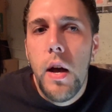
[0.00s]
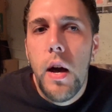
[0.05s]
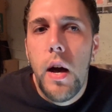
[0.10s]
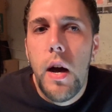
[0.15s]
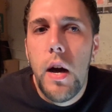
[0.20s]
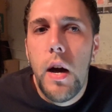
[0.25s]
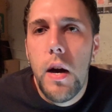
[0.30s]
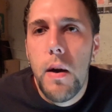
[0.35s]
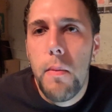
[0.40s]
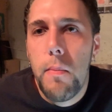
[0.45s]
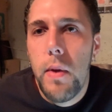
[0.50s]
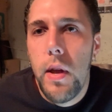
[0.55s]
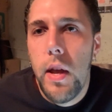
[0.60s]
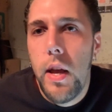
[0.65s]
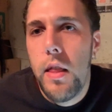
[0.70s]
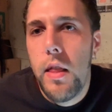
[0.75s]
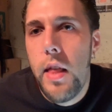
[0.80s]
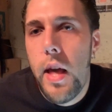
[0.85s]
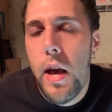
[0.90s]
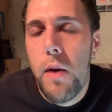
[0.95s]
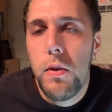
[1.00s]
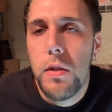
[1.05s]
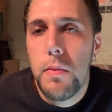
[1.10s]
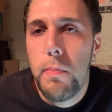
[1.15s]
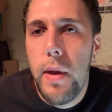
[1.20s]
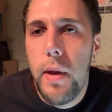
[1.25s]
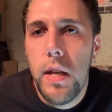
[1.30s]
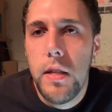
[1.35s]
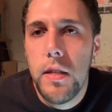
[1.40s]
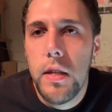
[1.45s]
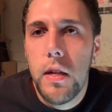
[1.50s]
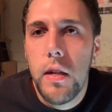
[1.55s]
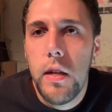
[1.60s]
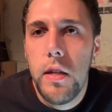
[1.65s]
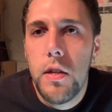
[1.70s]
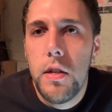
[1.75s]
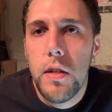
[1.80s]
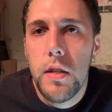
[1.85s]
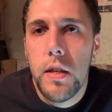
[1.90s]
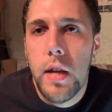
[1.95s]
And that was basically
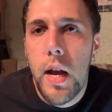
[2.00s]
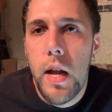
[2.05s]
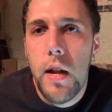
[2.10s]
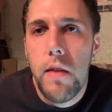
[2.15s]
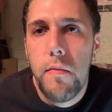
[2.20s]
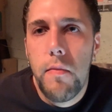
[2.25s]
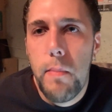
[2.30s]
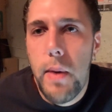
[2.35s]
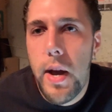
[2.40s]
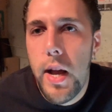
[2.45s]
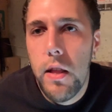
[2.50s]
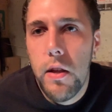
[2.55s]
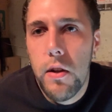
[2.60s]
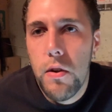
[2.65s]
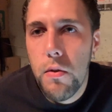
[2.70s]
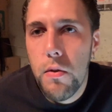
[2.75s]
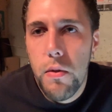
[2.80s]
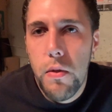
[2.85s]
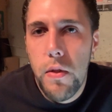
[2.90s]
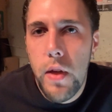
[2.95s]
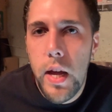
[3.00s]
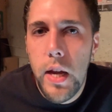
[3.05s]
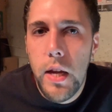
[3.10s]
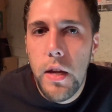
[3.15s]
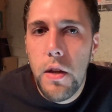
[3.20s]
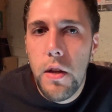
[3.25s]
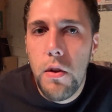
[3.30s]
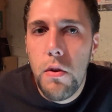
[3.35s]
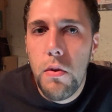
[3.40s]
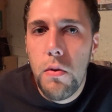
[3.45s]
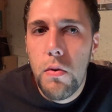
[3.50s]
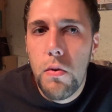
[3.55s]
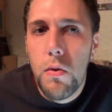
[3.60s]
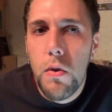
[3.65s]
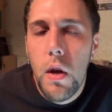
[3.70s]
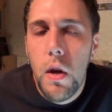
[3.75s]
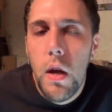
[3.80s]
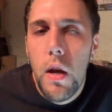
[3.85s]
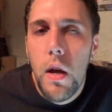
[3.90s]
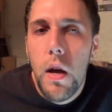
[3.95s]
just kind of my little thank
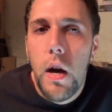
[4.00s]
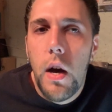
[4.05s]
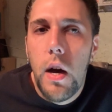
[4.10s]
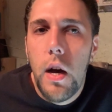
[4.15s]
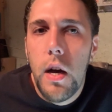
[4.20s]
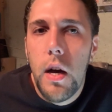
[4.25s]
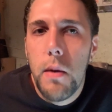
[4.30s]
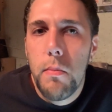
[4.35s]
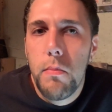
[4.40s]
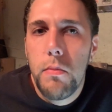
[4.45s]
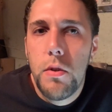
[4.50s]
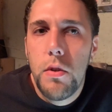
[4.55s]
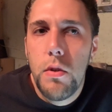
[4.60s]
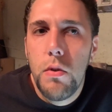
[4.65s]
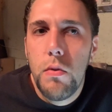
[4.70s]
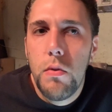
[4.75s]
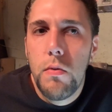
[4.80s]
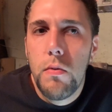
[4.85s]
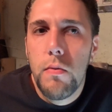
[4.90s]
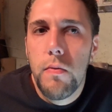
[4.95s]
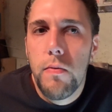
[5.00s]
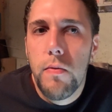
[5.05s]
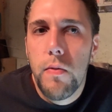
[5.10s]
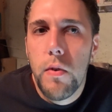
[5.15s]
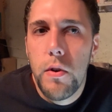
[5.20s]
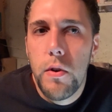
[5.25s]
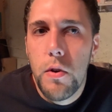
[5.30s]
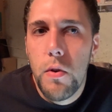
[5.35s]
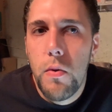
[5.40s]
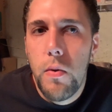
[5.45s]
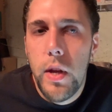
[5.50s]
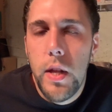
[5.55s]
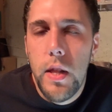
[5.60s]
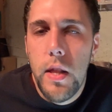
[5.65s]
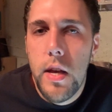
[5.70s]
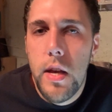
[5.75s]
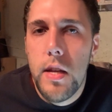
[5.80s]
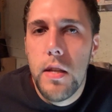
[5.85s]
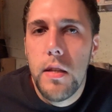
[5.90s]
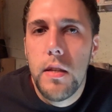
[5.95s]
you for doing
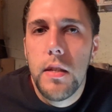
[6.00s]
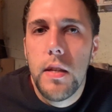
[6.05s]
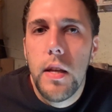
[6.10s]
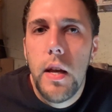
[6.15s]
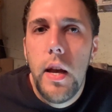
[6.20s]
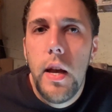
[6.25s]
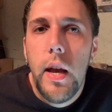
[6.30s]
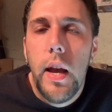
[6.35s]
this.